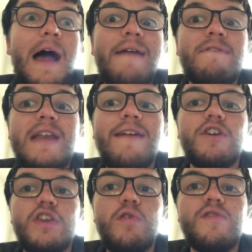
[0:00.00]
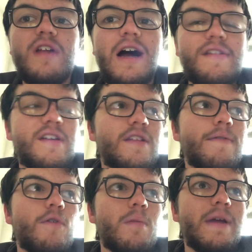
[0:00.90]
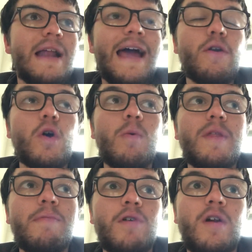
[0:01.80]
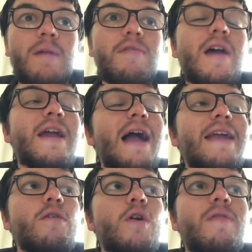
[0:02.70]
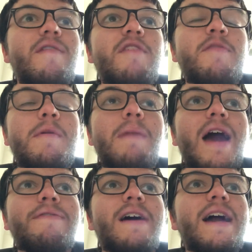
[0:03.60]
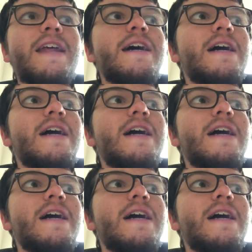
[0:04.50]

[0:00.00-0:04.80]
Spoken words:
I've never used it on 64-bit. I don't know what the program's like. I don't know if it's been modified.